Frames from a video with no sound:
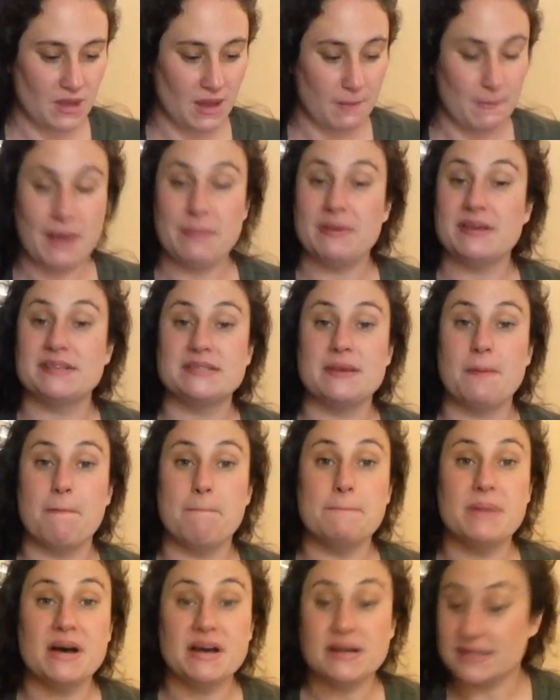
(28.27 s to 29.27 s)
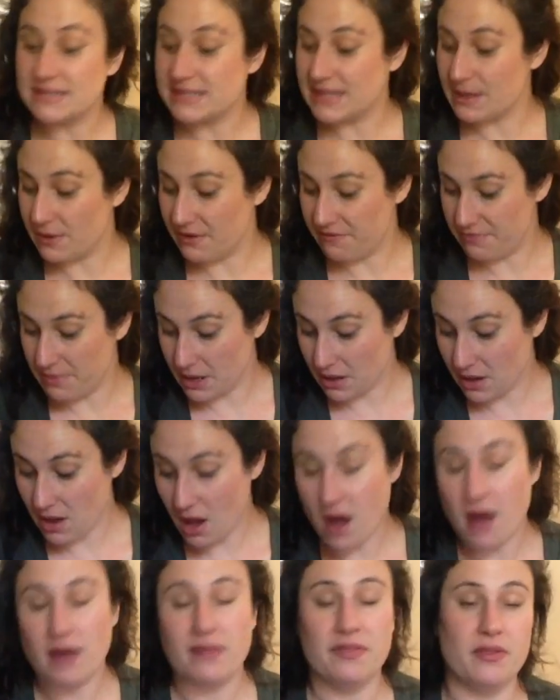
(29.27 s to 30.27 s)
Maybe some bugs that have been
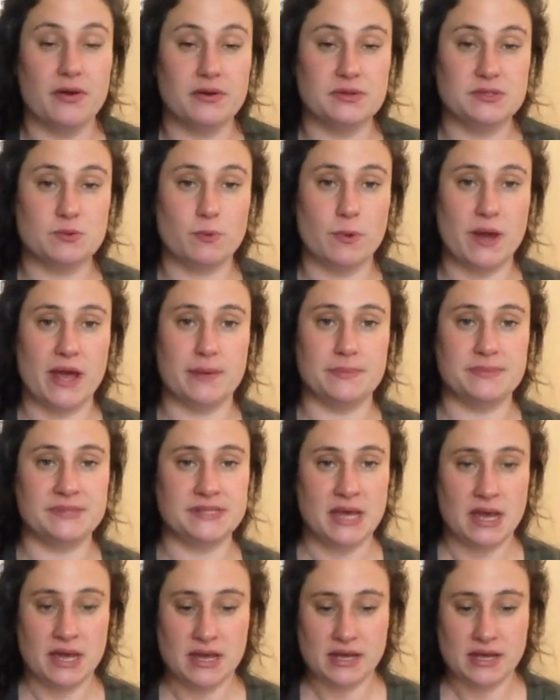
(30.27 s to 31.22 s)
caught in those webs.